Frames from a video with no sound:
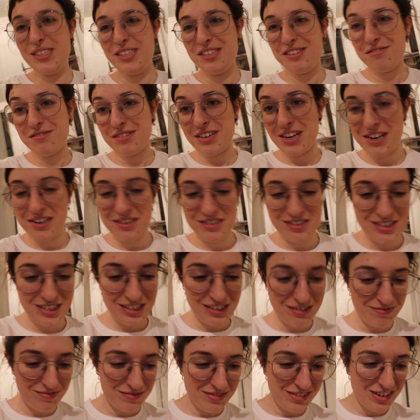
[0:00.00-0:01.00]
too tired
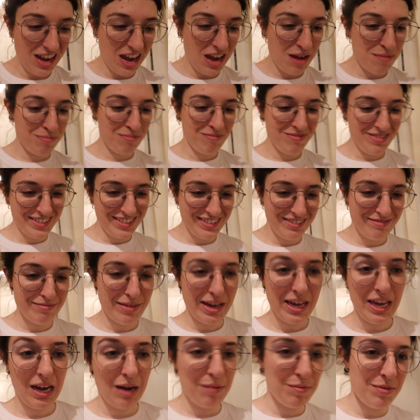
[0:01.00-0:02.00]
to aim my
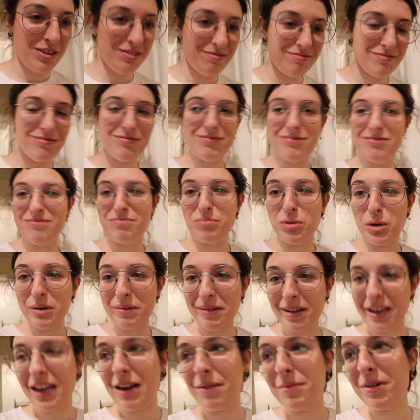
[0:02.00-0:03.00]
camera. Point
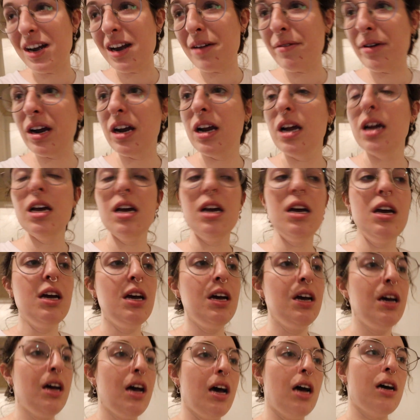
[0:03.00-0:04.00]
my camera
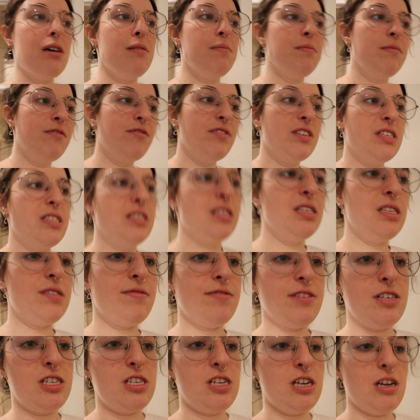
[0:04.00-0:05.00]
anywhere. Vincent's
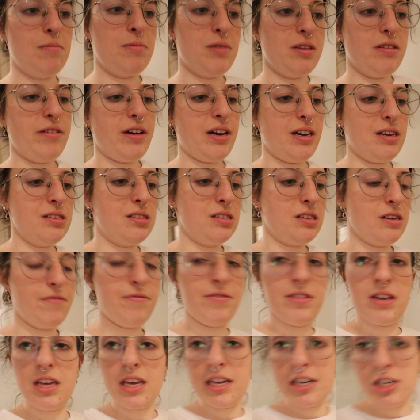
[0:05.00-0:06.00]
finishing up the last
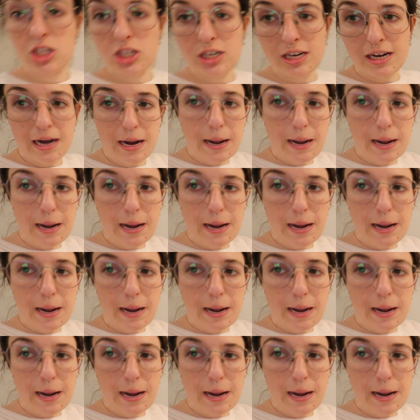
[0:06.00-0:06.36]
of the kitchen.